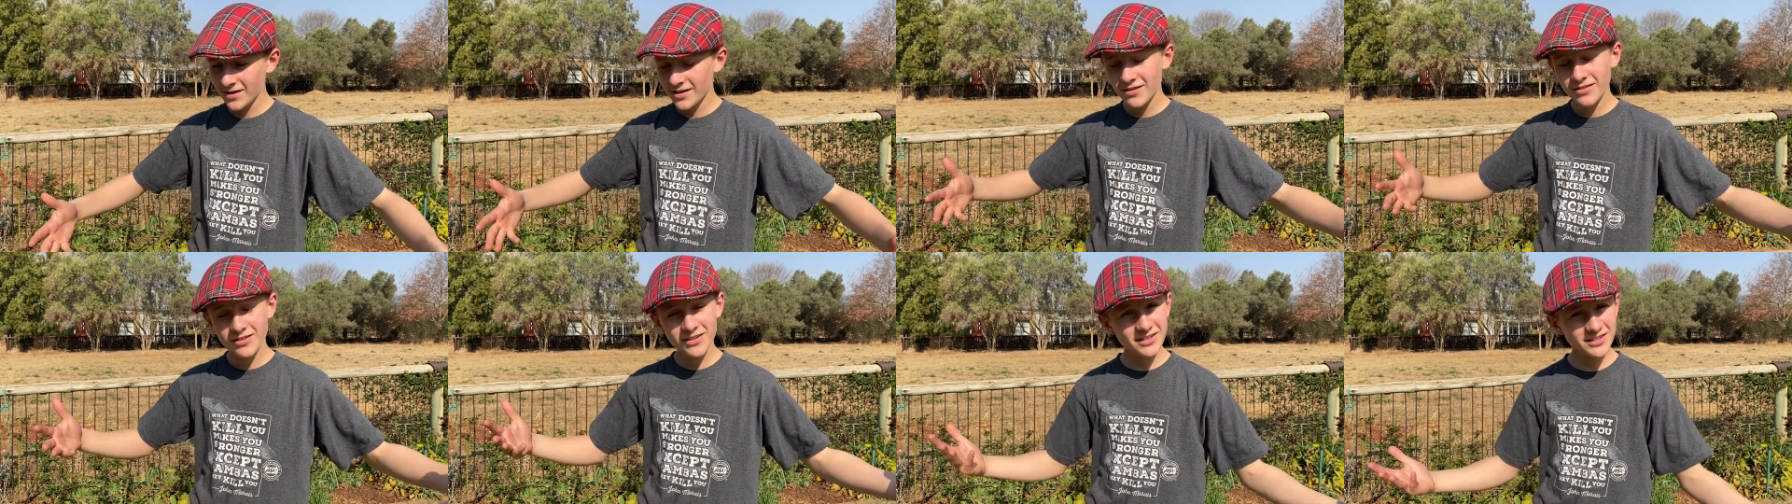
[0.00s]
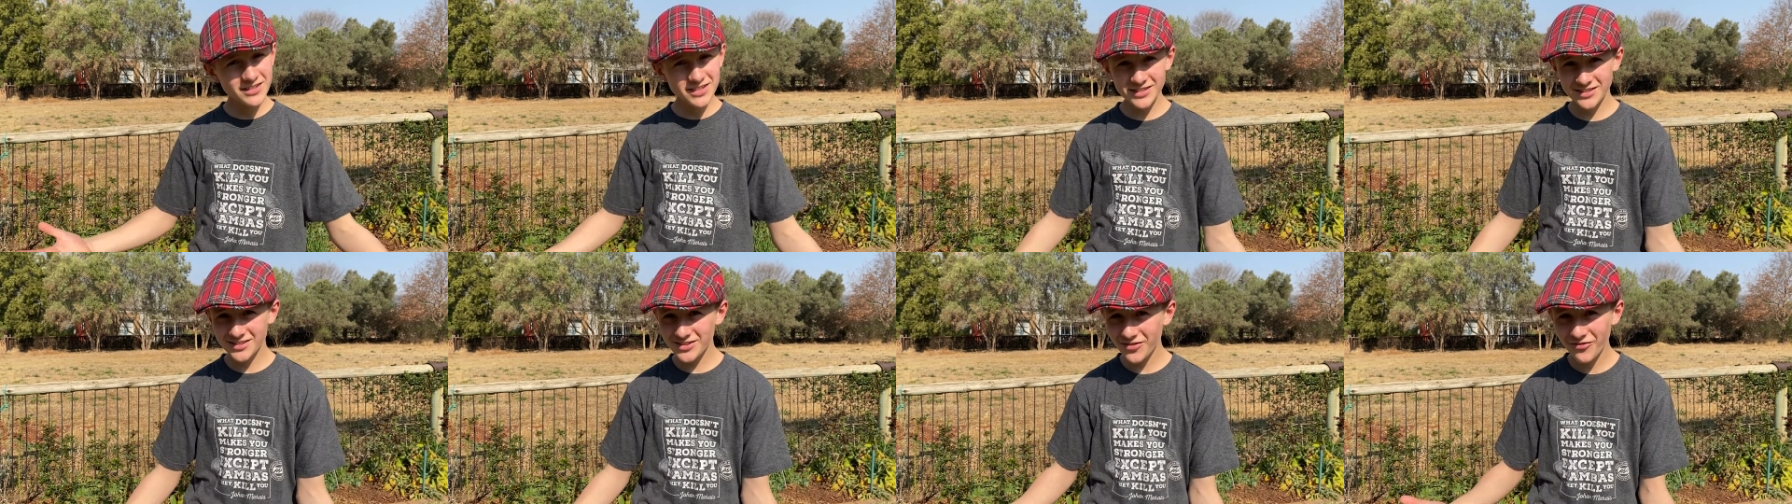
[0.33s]
This
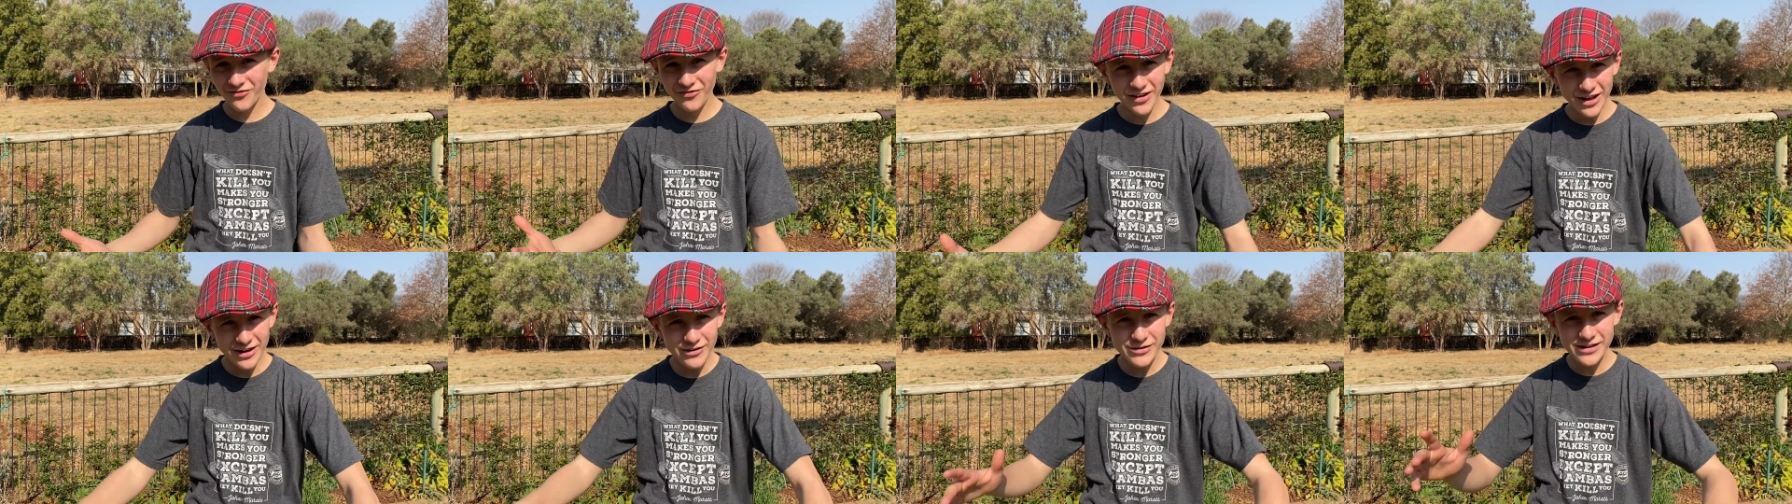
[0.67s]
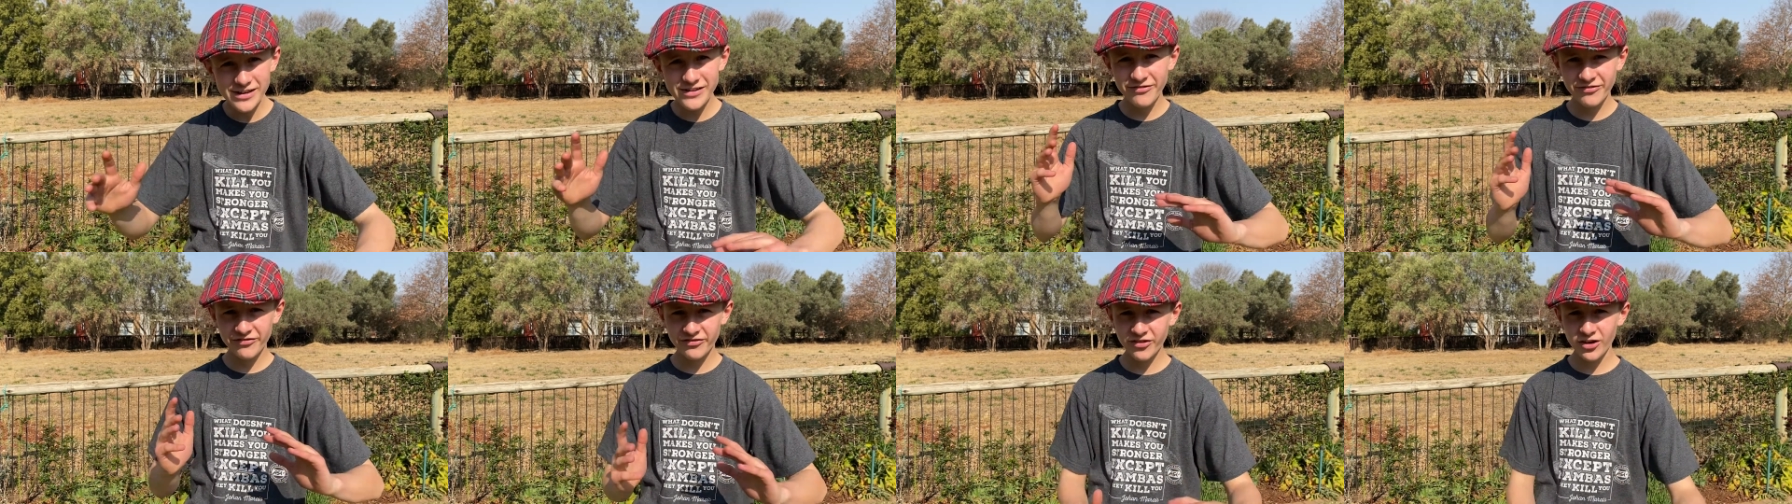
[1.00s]
is the very
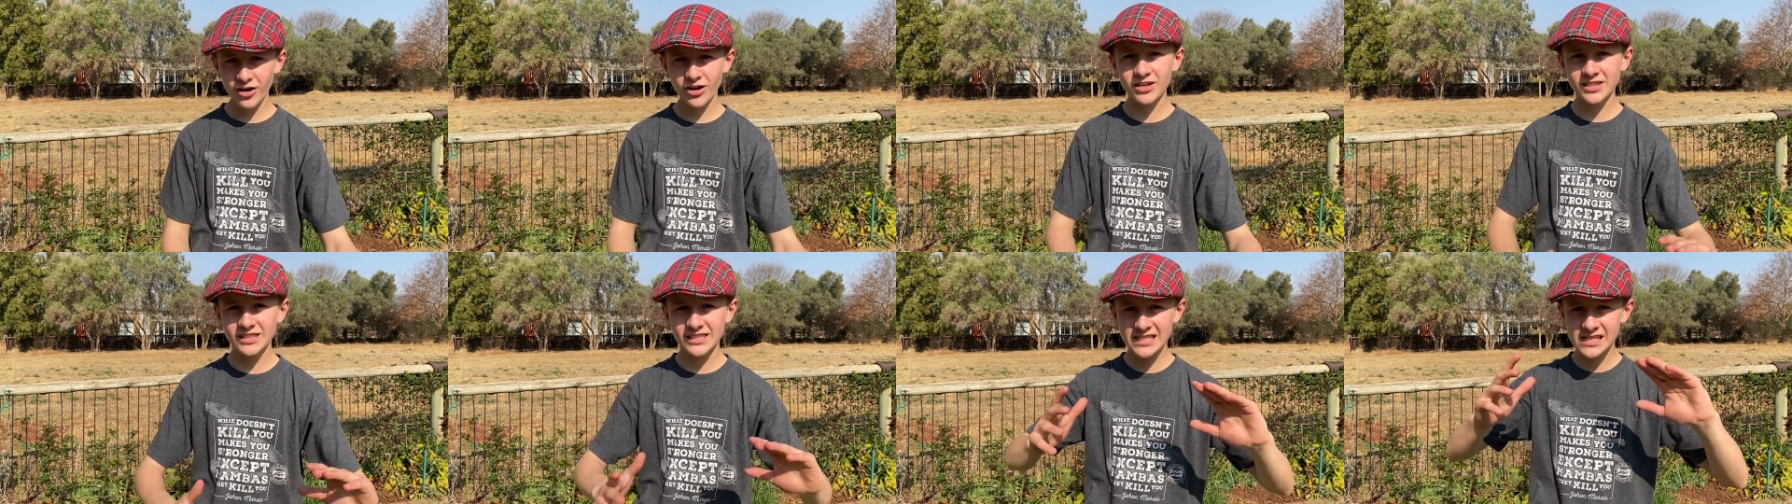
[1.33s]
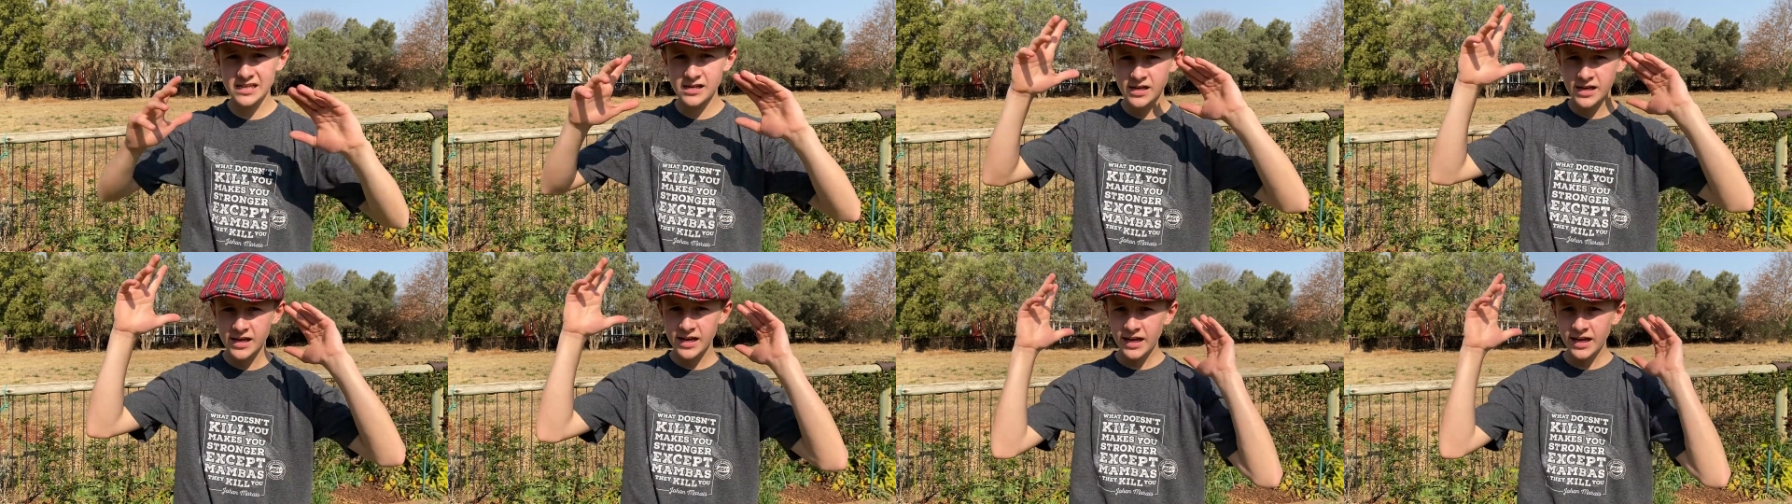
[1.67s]
first